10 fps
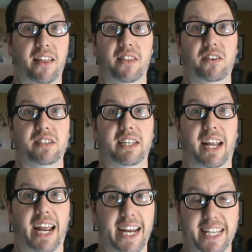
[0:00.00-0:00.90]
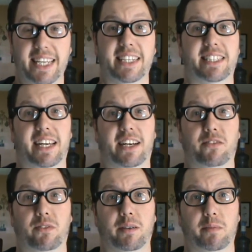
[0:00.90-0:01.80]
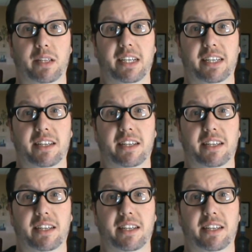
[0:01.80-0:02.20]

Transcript: there's an alien side of Ripley,